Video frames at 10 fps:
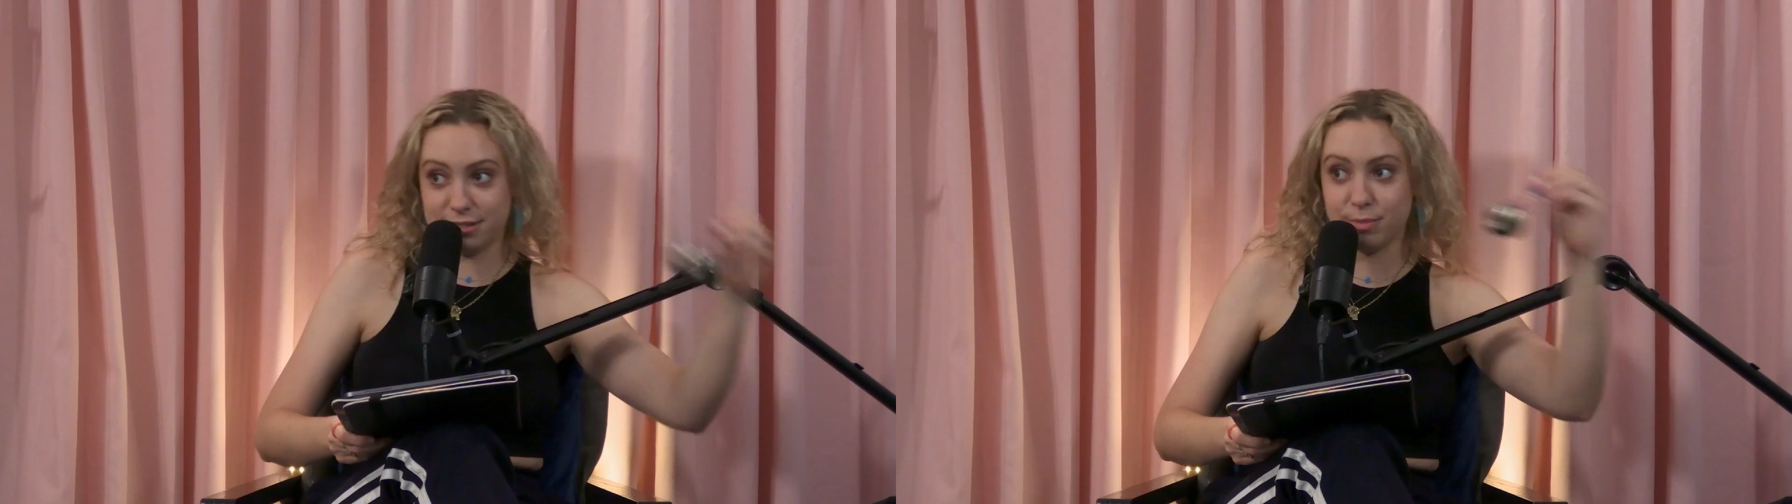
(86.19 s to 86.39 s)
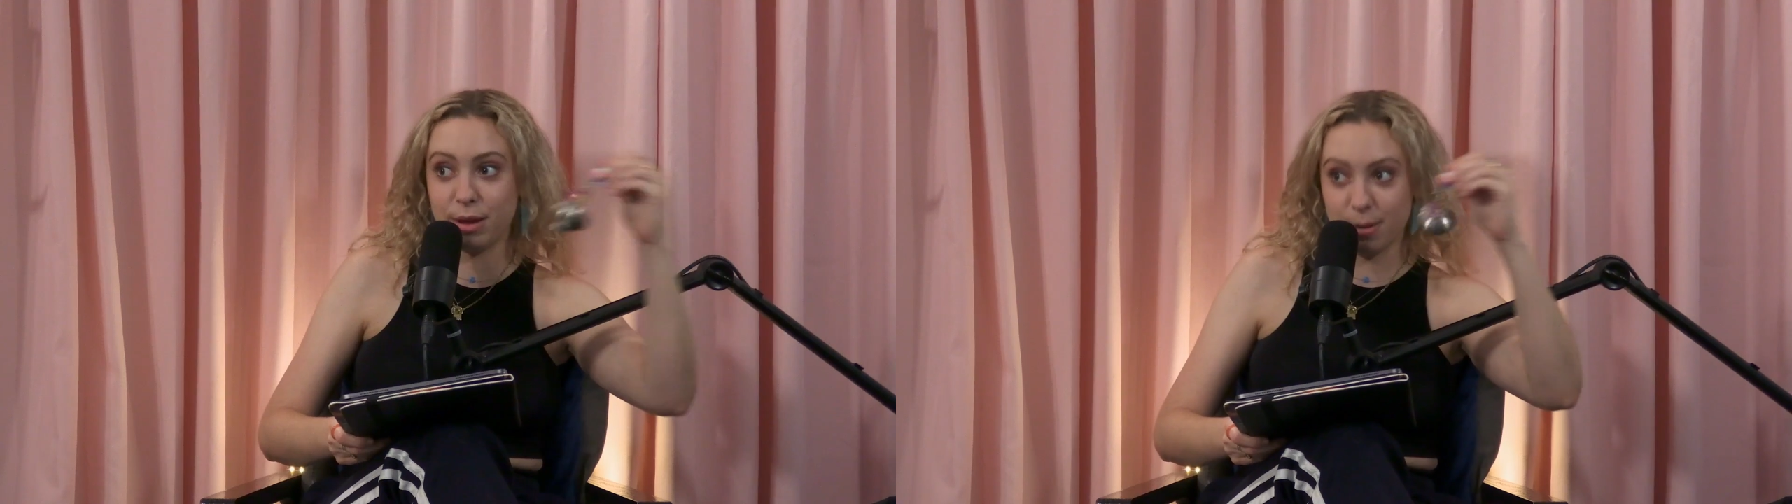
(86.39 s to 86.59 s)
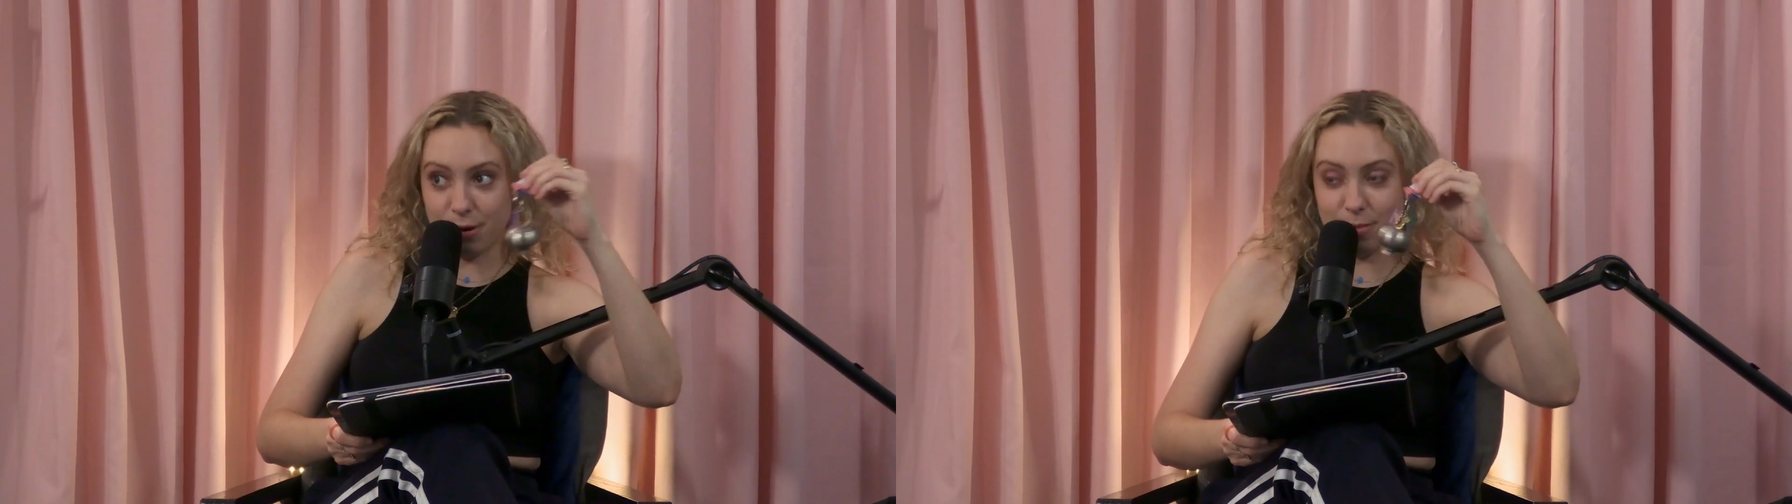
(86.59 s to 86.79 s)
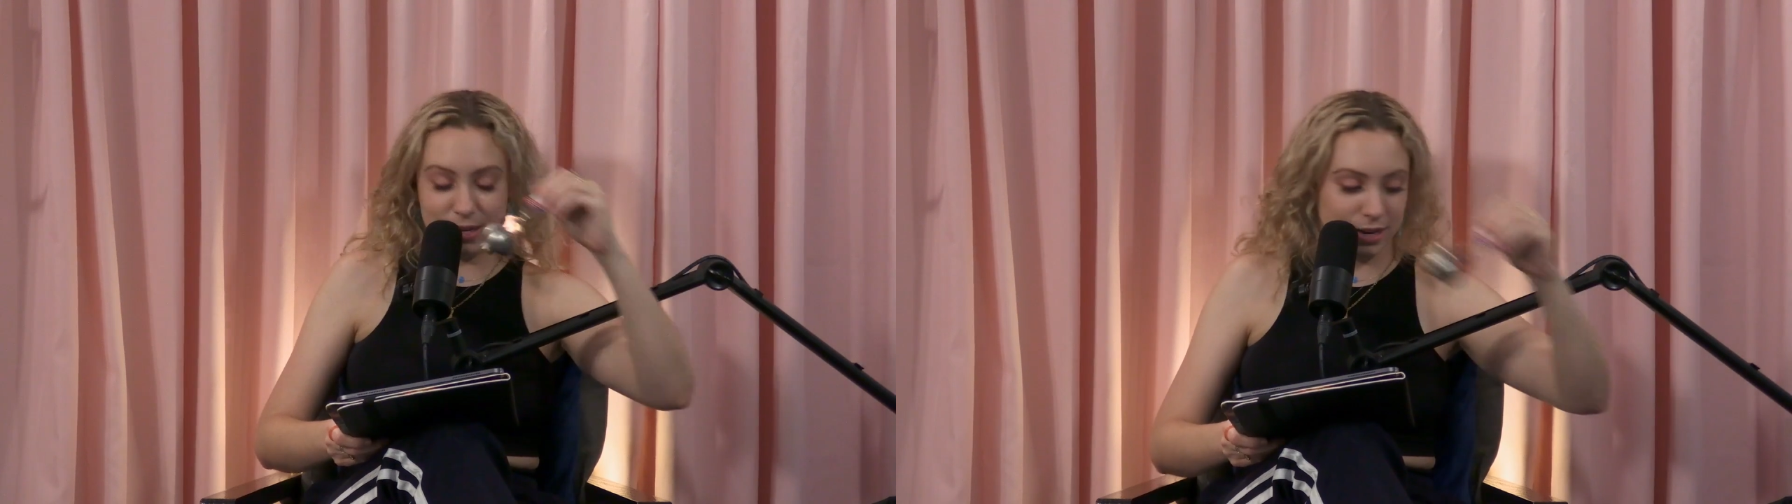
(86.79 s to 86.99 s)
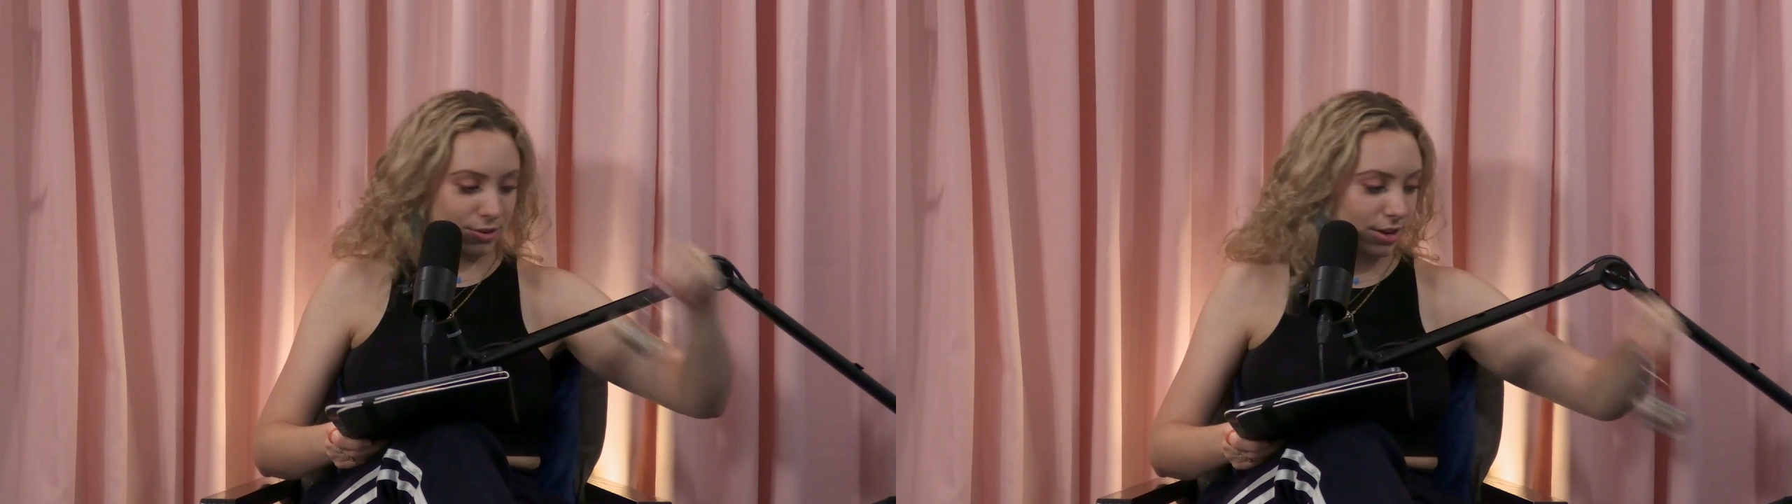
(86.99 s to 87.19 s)
is my apartment
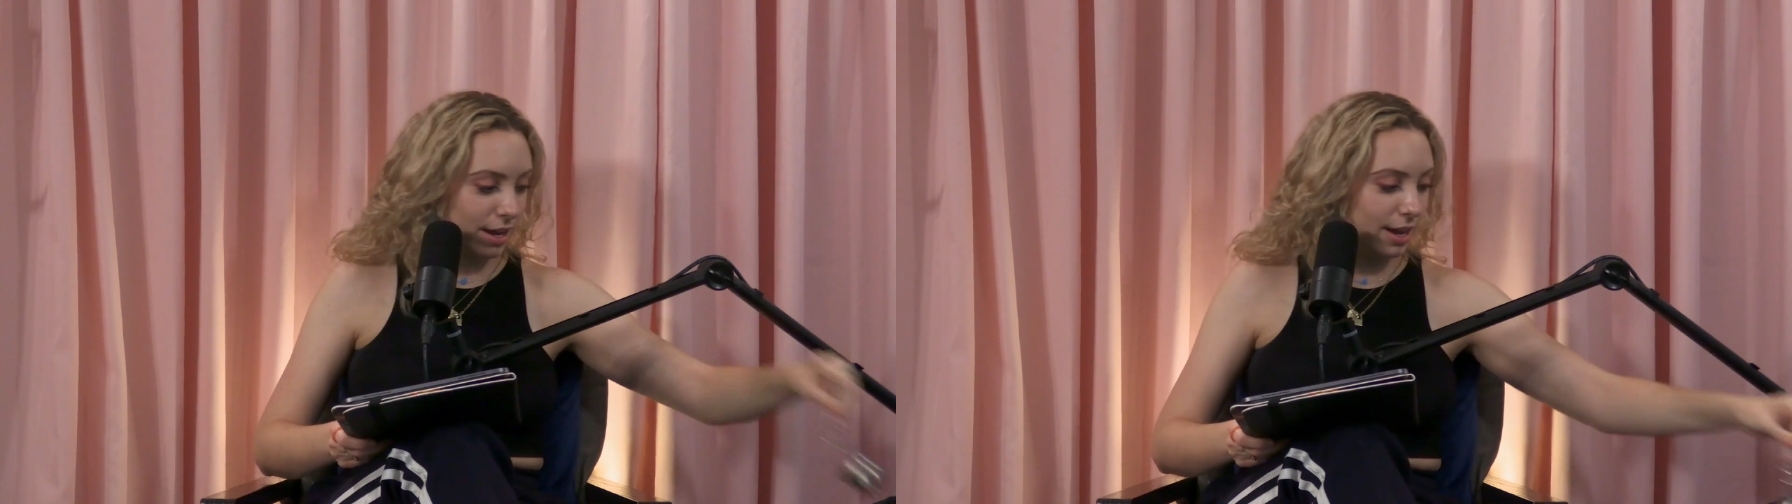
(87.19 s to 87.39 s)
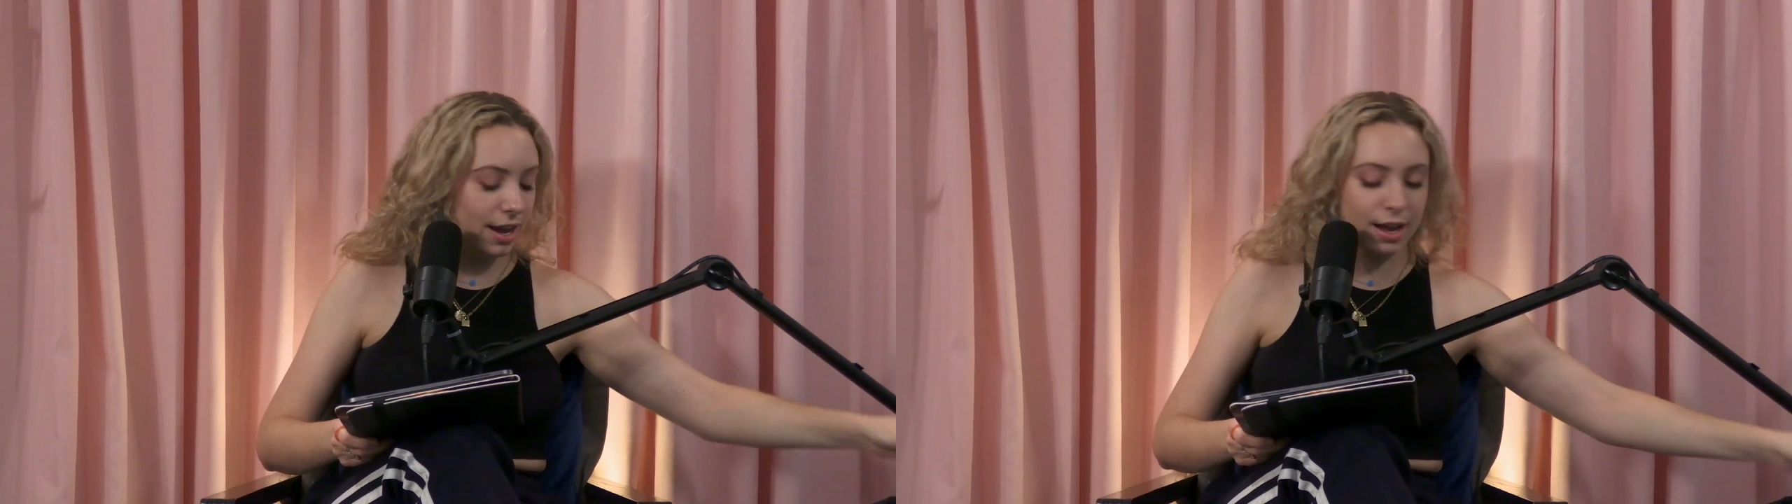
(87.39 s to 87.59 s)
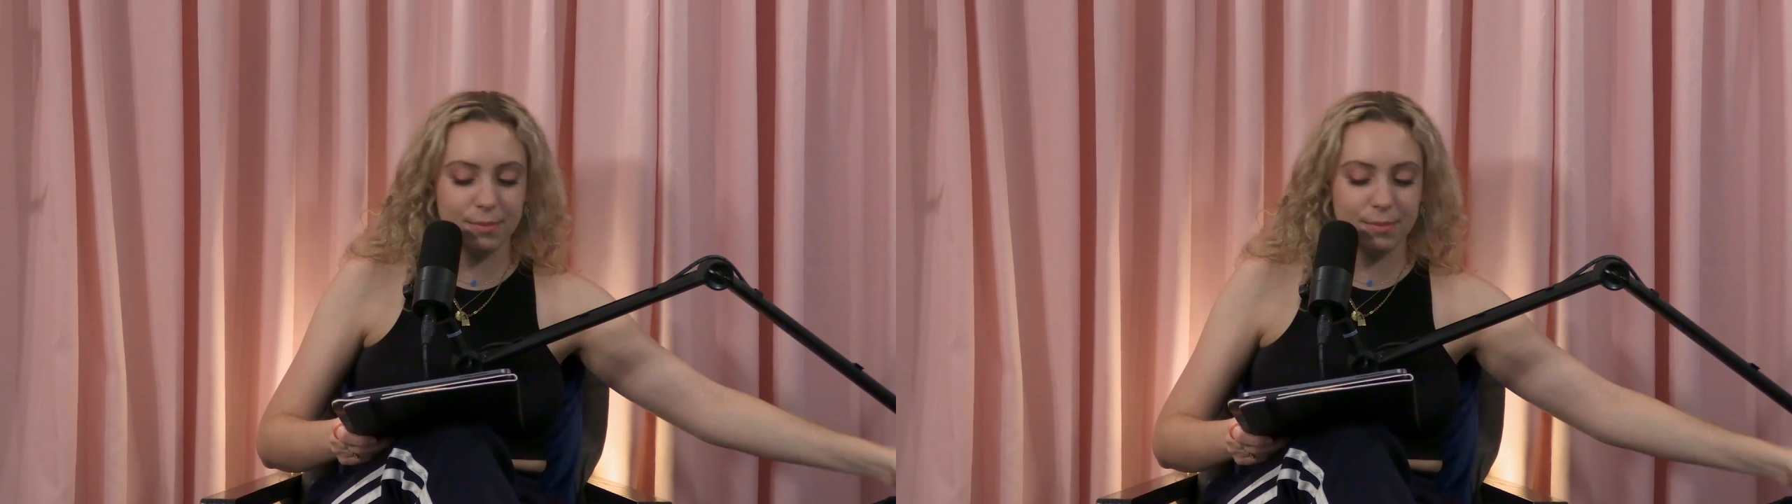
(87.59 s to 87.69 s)
now. Okay.